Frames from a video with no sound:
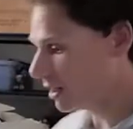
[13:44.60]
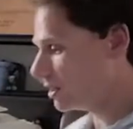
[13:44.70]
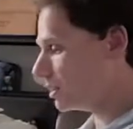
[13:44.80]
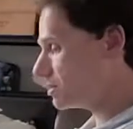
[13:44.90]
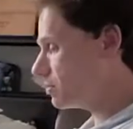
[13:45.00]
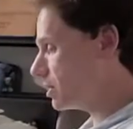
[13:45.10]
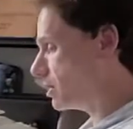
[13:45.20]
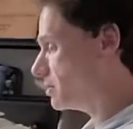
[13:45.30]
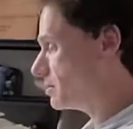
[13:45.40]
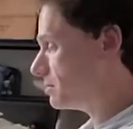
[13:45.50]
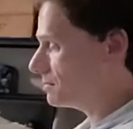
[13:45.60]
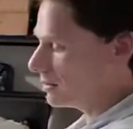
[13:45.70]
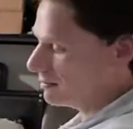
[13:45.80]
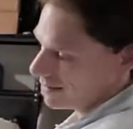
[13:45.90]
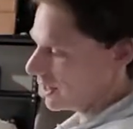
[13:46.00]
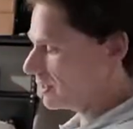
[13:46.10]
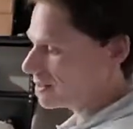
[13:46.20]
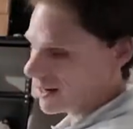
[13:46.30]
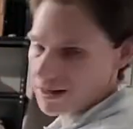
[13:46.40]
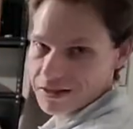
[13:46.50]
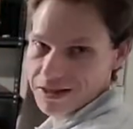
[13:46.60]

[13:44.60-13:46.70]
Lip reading: and then this one, and it's not going